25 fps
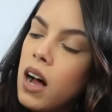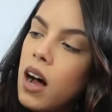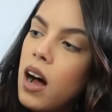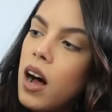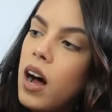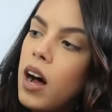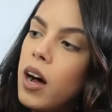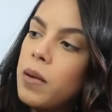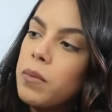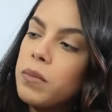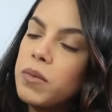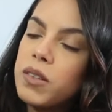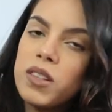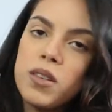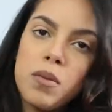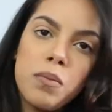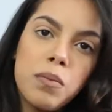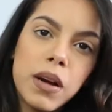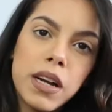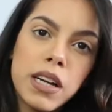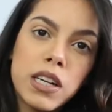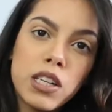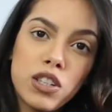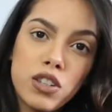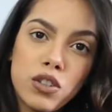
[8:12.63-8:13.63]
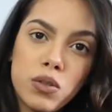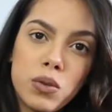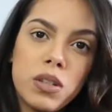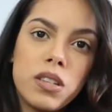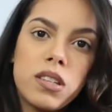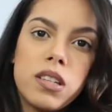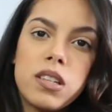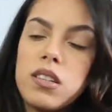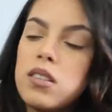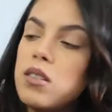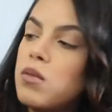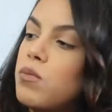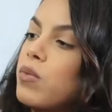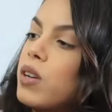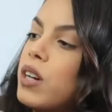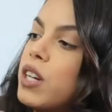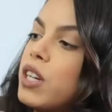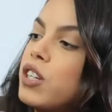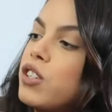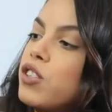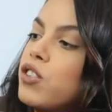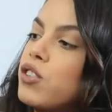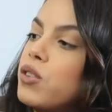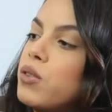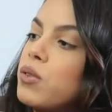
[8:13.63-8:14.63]
some biker shorts and some
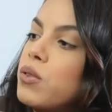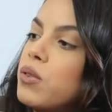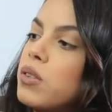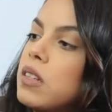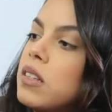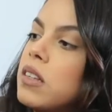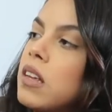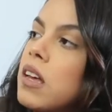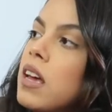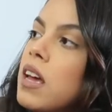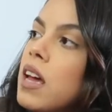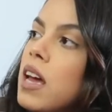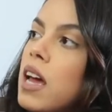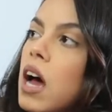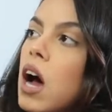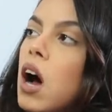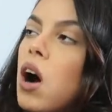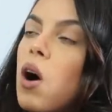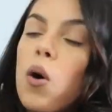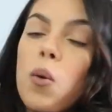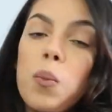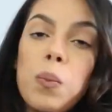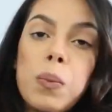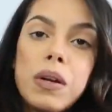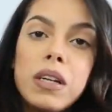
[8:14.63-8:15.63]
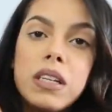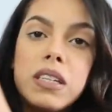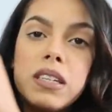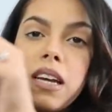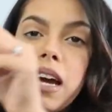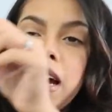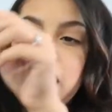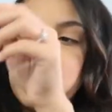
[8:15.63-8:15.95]
running shoes opened